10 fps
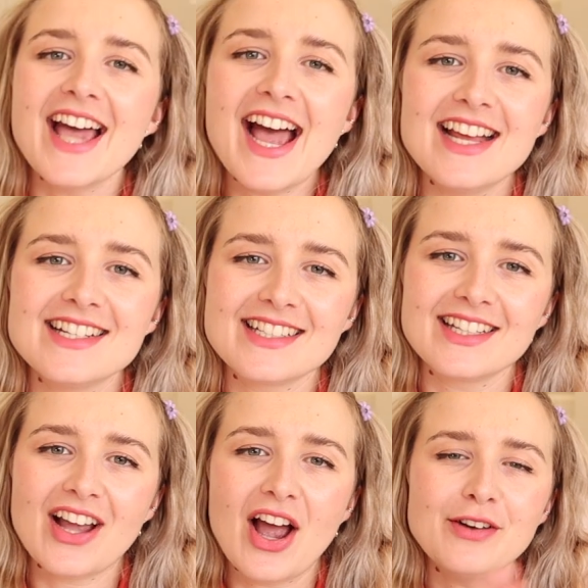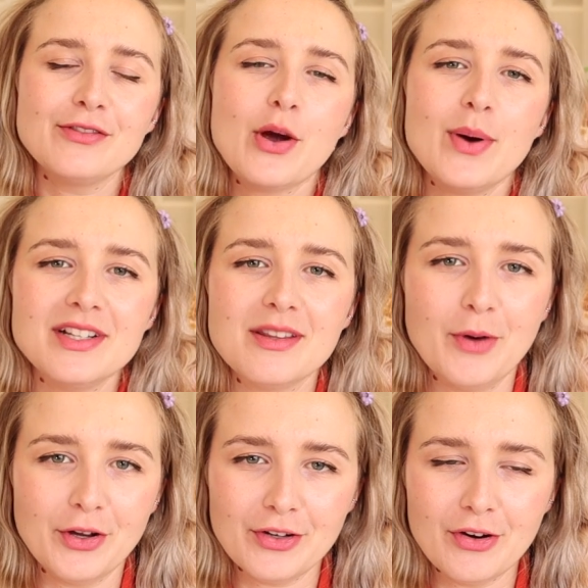that kind of go under the
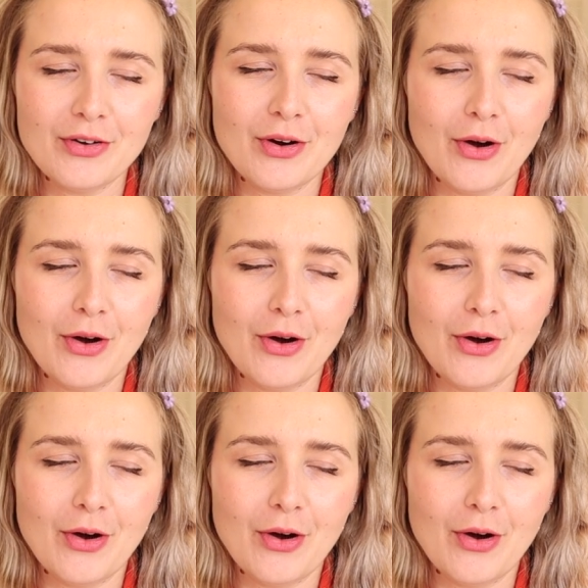motto